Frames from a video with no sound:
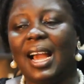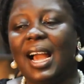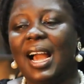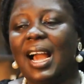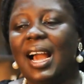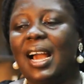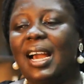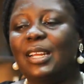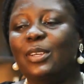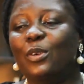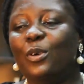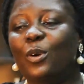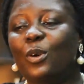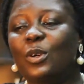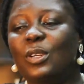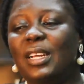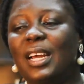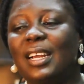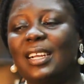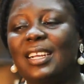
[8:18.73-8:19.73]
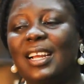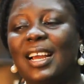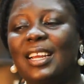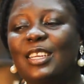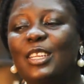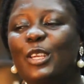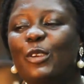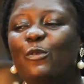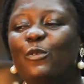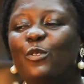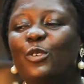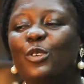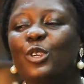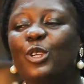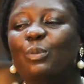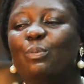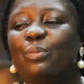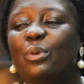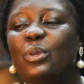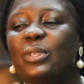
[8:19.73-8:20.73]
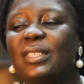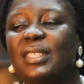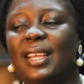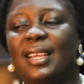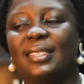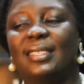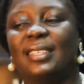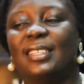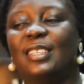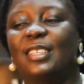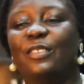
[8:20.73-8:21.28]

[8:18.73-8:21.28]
an owner can even repossess in